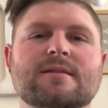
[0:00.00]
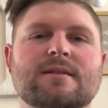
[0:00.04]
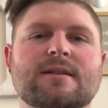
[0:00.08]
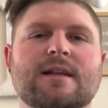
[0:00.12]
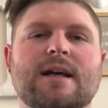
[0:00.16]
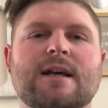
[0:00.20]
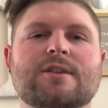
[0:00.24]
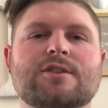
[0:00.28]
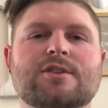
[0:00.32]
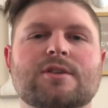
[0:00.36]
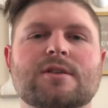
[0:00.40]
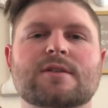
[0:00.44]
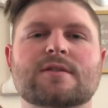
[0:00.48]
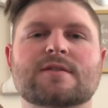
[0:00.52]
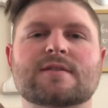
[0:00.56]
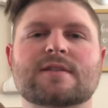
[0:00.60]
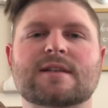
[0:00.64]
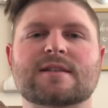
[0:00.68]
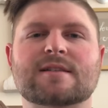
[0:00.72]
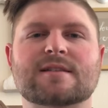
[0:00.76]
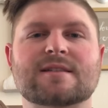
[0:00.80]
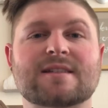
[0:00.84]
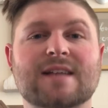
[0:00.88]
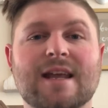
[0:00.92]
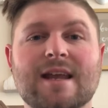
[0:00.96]
legends
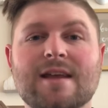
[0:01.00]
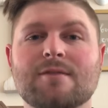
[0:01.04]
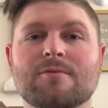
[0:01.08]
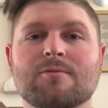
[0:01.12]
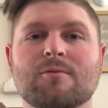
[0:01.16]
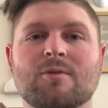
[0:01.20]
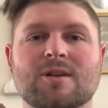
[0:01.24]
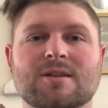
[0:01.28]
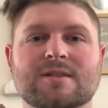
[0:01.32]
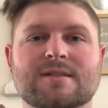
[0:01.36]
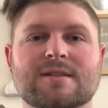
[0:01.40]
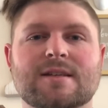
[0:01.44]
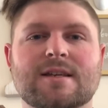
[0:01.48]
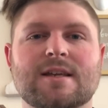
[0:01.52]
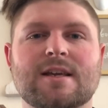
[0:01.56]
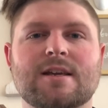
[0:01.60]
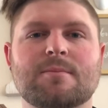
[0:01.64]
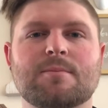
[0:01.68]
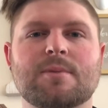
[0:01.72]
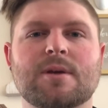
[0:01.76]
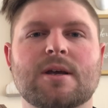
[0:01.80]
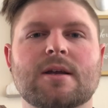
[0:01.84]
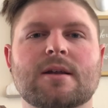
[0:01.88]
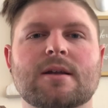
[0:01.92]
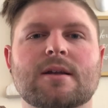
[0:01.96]
that Satan wants to
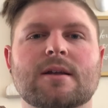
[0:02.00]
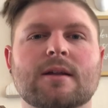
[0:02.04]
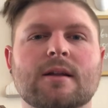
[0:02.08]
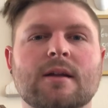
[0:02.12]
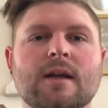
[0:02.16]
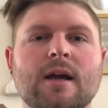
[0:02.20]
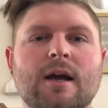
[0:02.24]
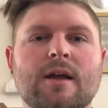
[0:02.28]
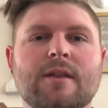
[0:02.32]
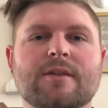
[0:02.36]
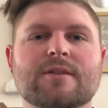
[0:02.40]
keep hidden.